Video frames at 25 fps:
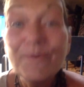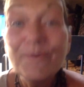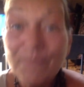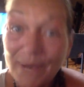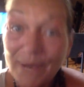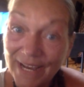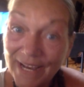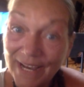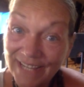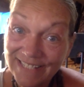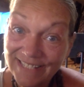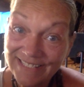
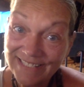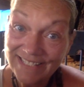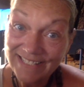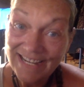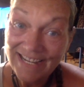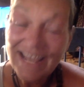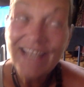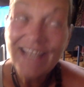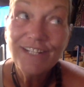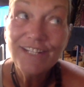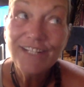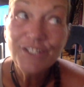but
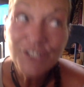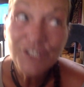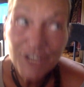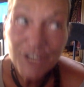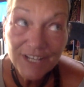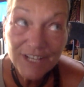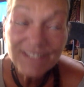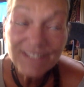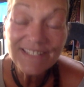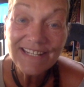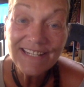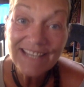
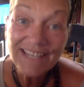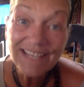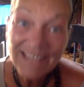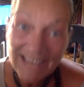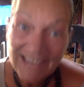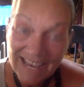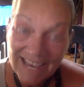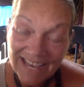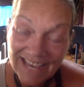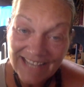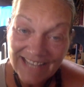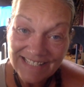just in
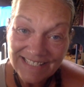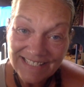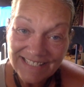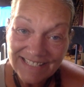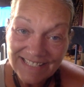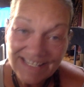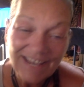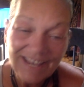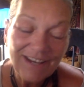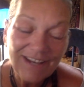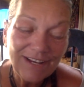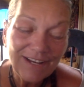case
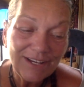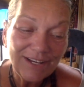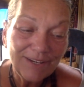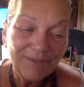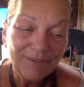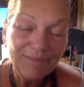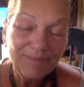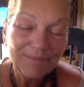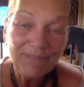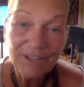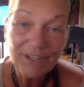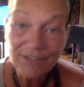
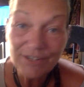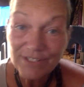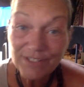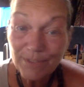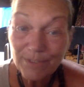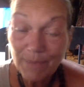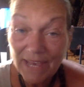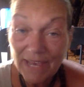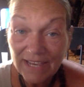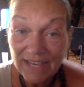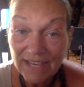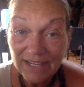um, there is a
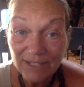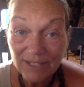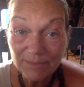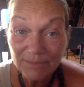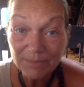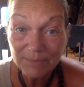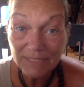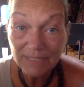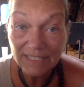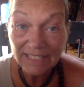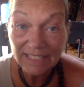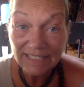backup
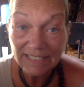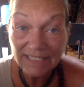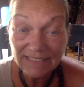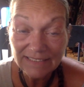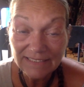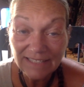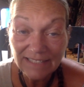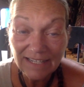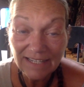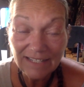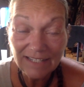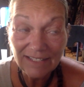
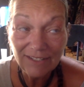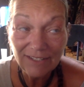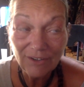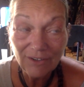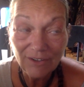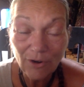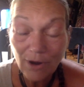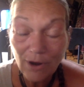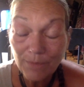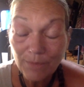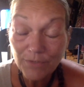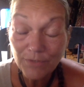plan, uh,
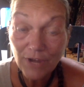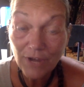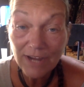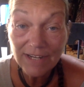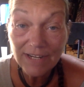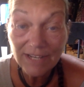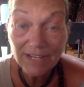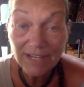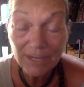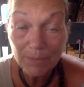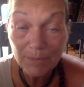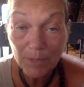or I'm trying
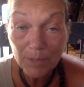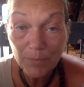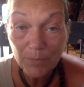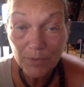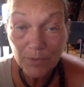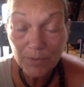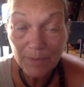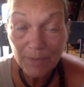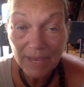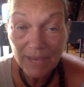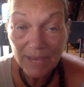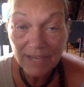to come up
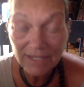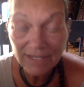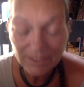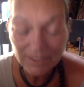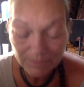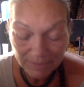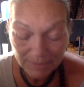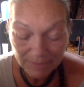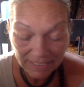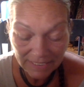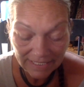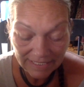with a
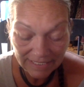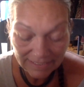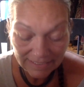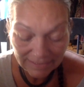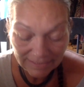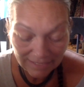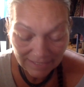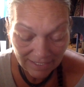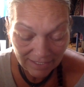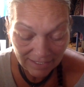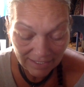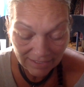backup plan
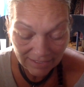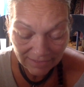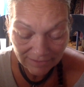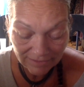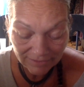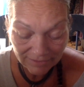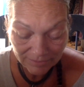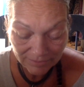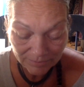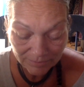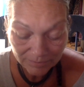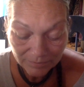
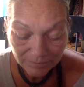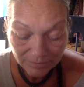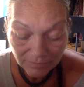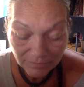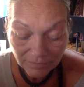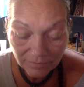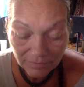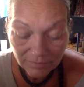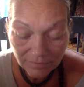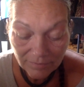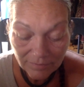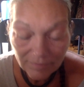um,
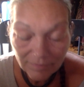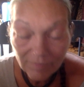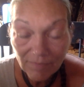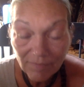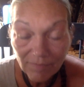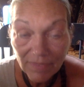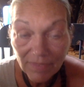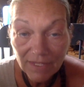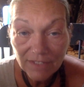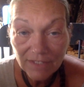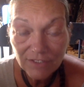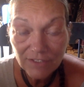
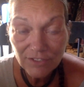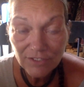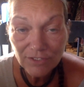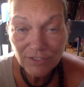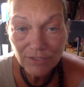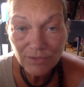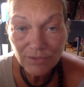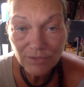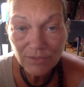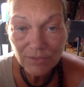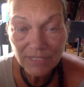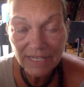
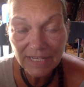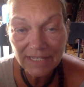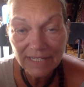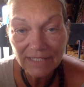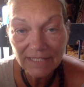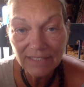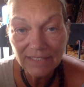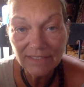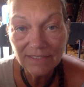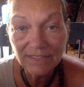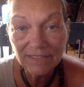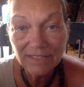to
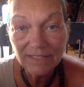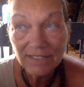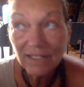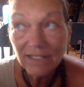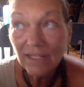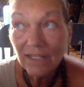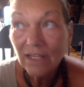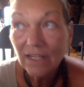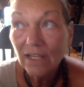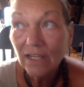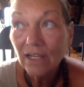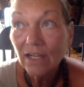get
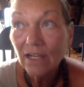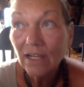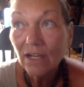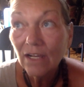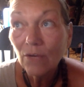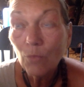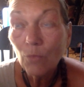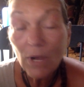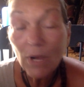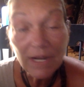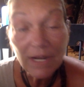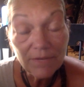
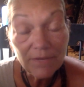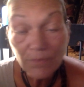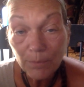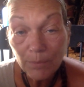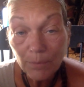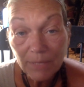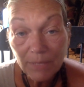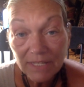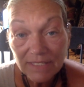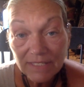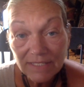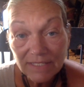whatever
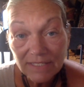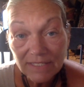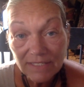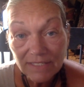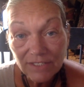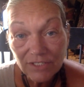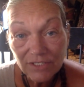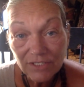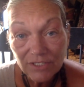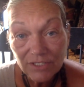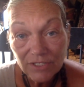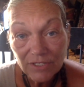
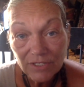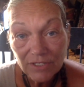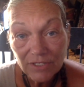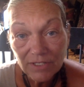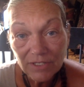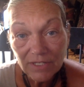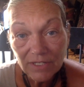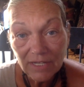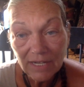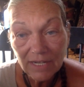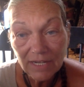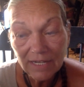message.
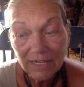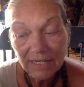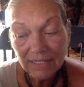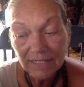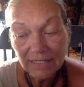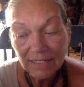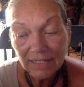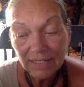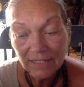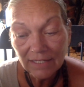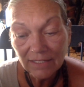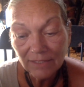
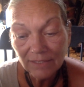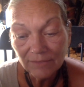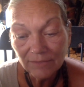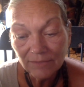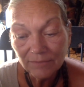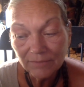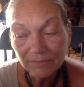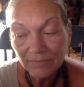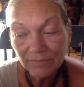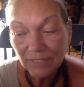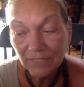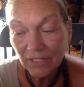And, uh,
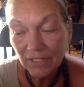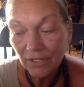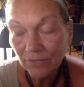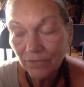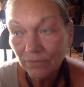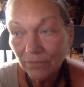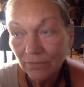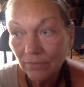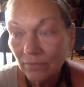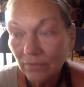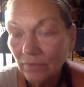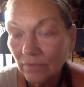you know,
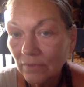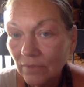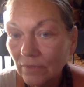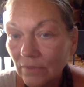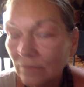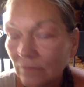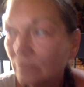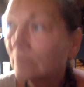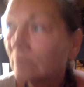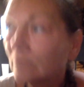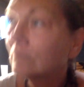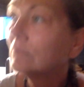
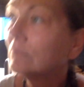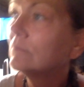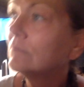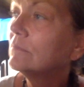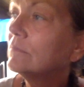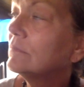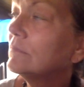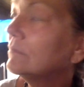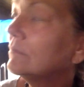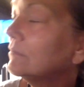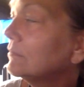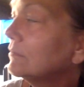
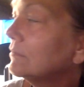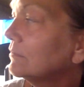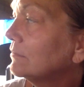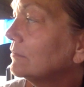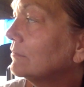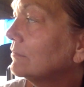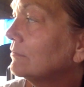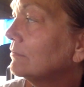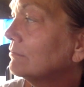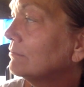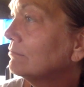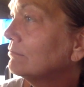
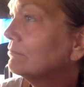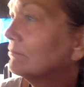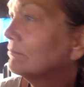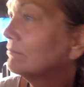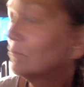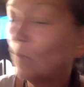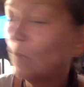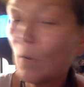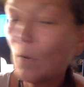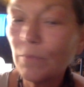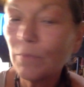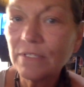mm,
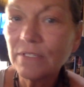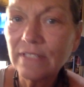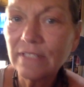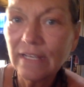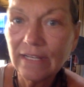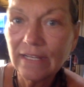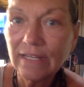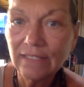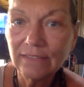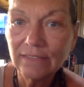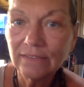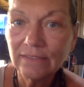what was
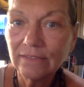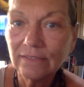that?